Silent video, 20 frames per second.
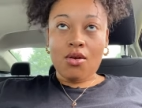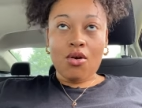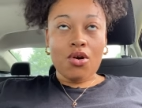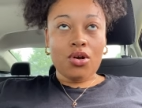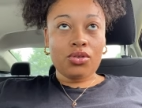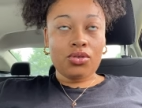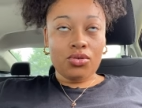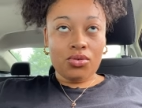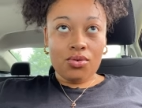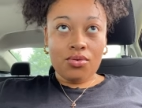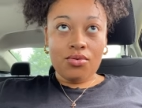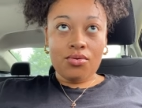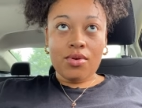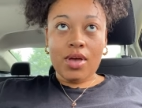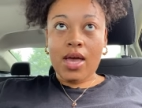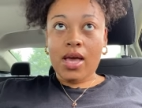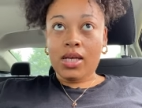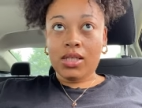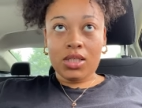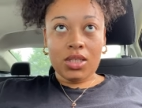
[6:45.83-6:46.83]
also
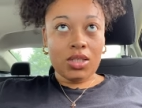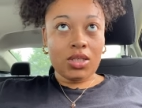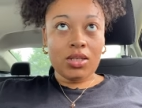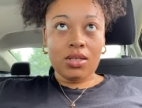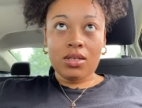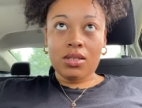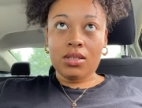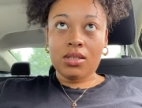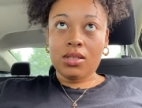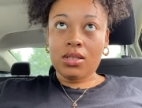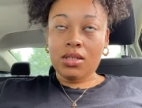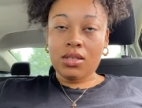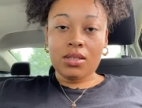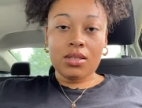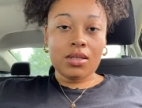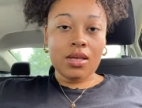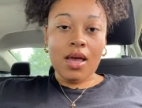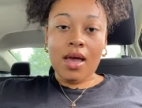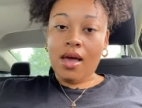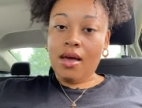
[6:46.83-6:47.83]
has a tendency
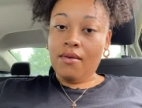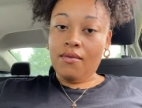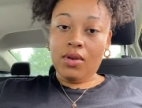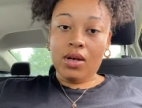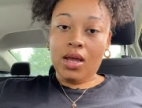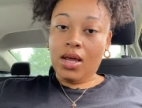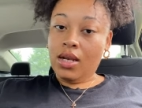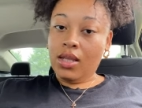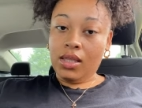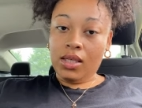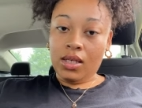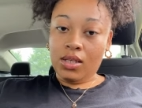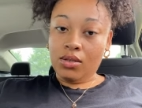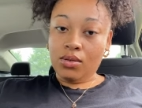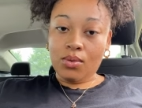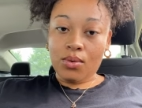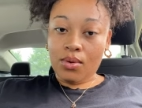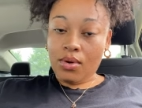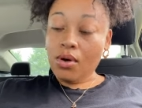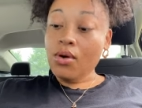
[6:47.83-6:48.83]
to have a lot of things
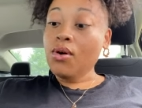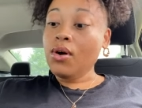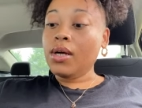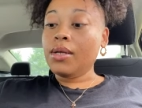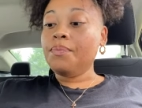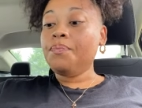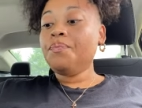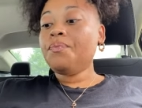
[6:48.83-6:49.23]
going on